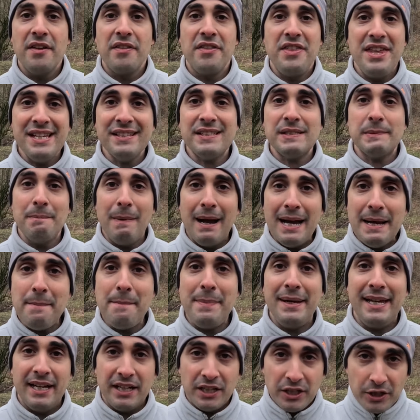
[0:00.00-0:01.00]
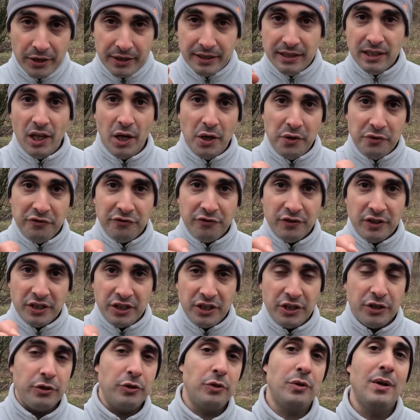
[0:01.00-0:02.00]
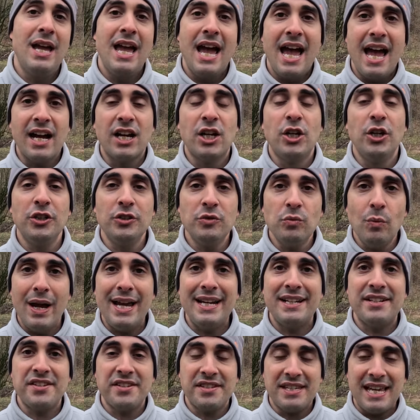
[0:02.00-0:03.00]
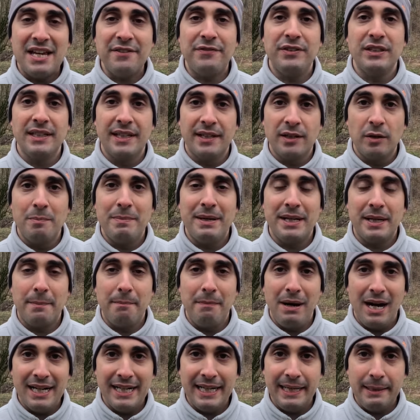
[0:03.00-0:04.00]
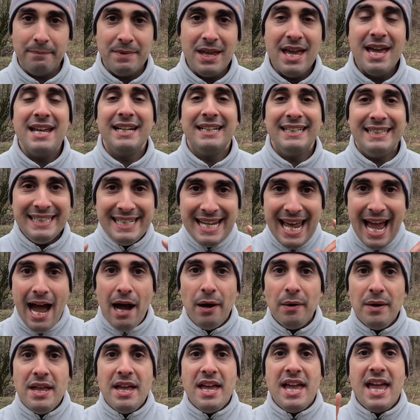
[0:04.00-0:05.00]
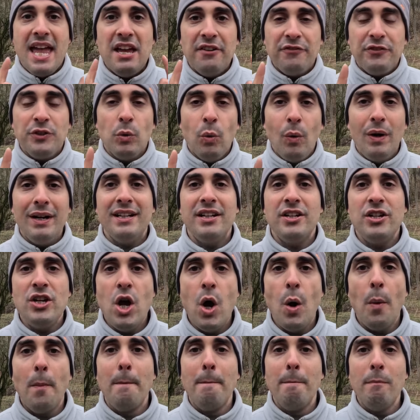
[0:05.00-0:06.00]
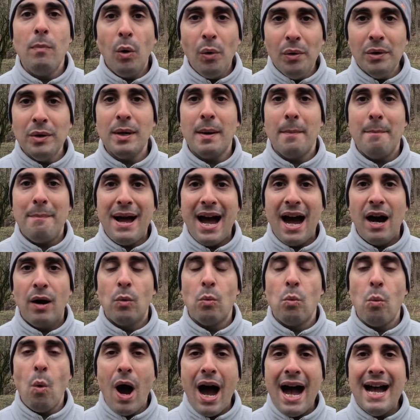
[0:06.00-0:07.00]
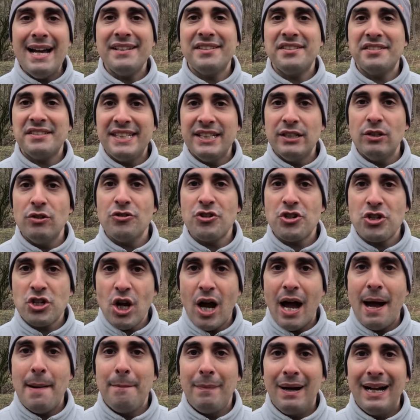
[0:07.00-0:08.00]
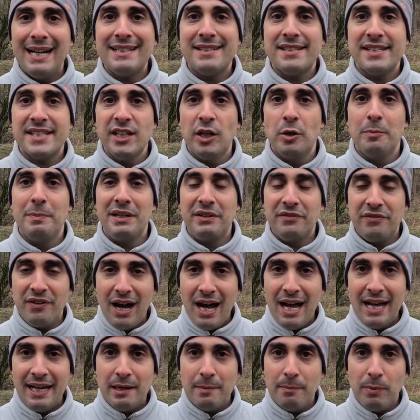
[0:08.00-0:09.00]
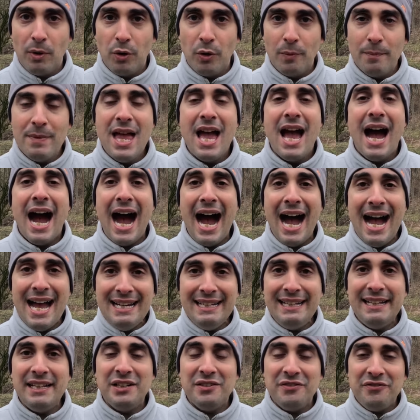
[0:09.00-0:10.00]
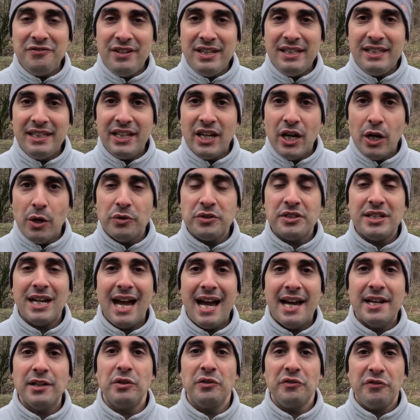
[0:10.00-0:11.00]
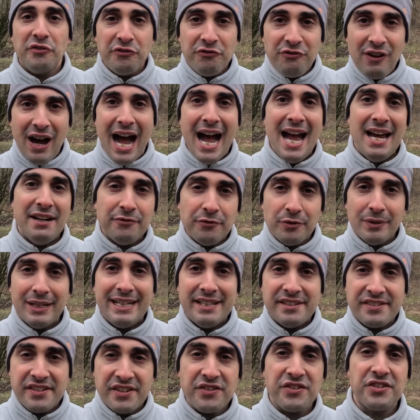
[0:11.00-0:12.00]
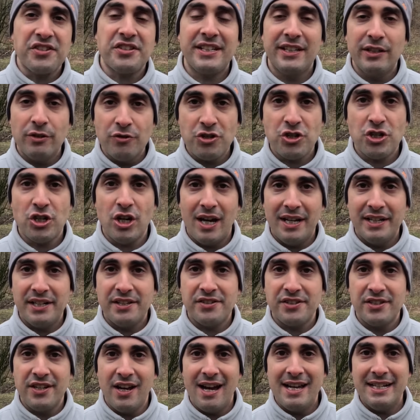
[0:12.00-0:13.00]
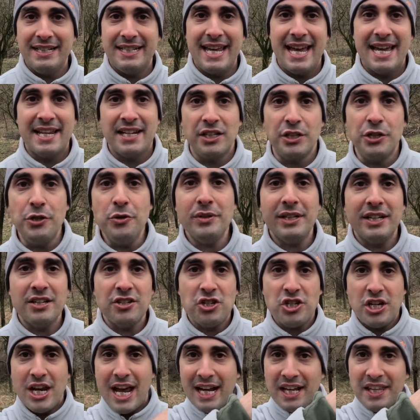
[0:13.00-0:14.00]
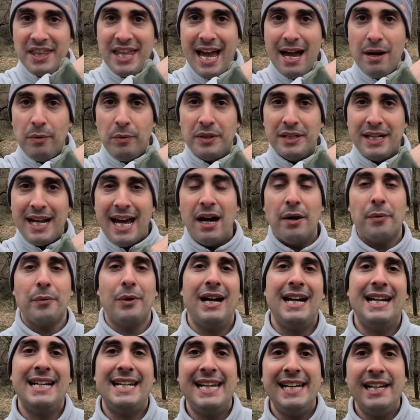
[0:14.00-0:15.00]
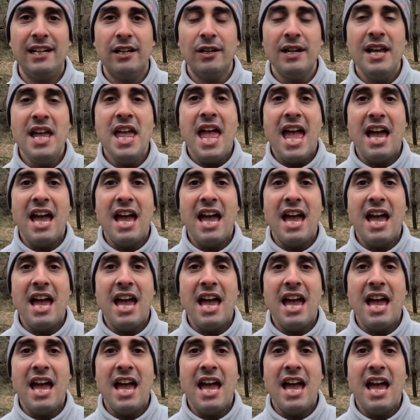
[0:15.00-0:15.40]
This might be a good load for you, a good way to save a little bit of money. Now, if you want to know more about why steel shot might still be viable, I did a video titled 5 Reasons Steel Shot is Not Dead. And you can check that one out right here.